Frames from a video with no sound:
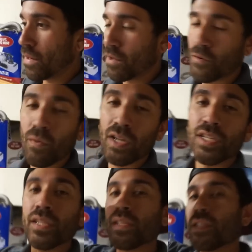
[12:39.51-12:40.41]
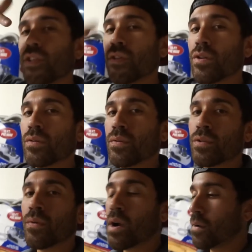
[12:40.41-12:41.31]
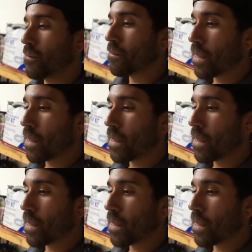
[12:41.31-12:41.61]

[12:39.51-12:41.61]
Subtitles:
If you're watching this, you know who you are.